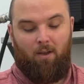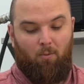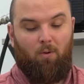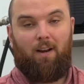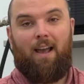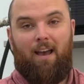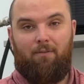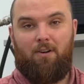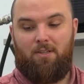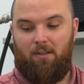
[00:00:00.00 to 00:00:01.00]
We're going to have
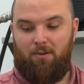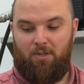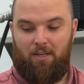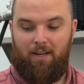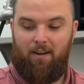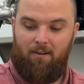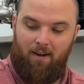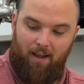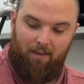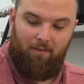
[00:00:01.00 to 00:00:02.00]
our solution here,
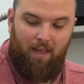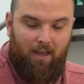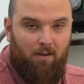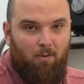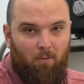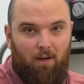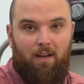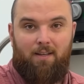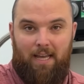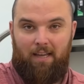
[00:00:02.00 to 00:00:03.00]
and then we're going
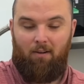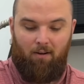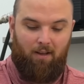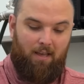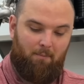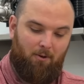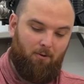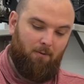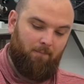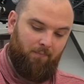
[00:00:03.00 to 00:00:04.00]
to take our
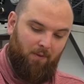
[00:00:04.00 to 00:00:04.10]
chemical,